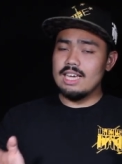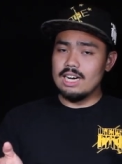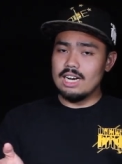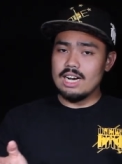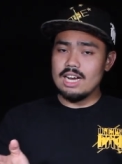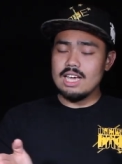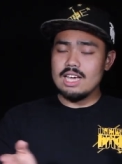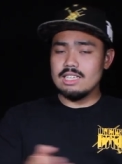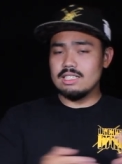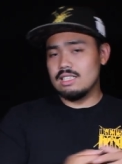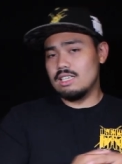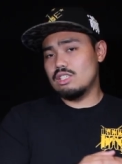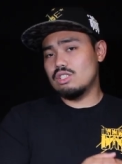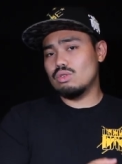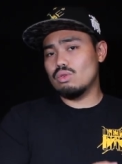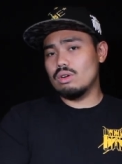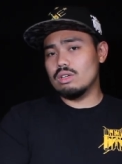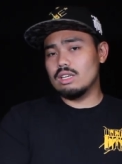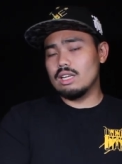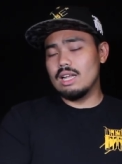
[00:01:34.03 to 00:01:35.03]
Here is a
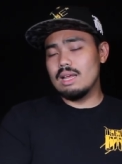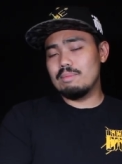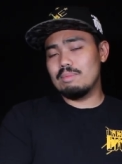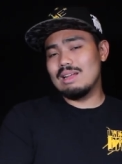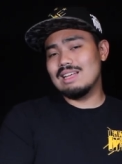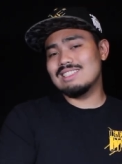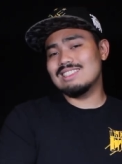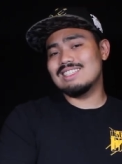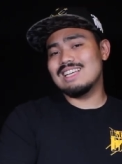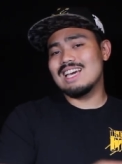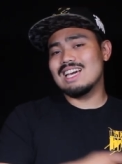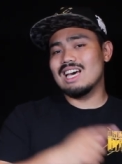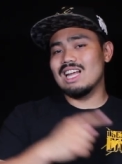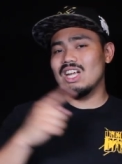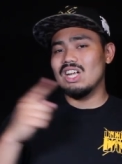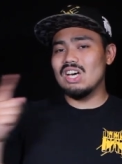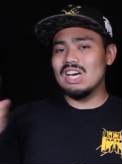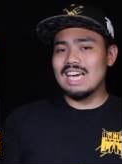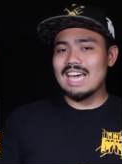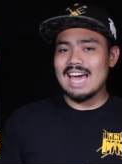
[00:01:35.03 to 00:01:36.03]
short clip. Let's take a
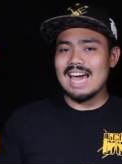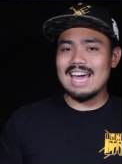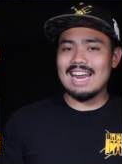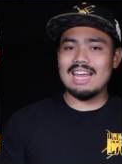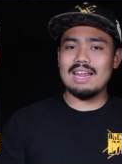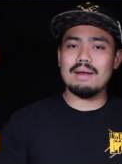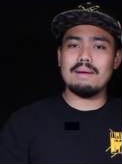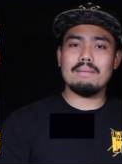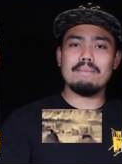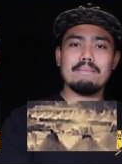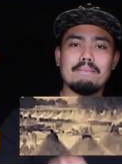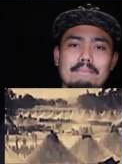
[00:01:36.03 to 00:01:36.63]
look at it.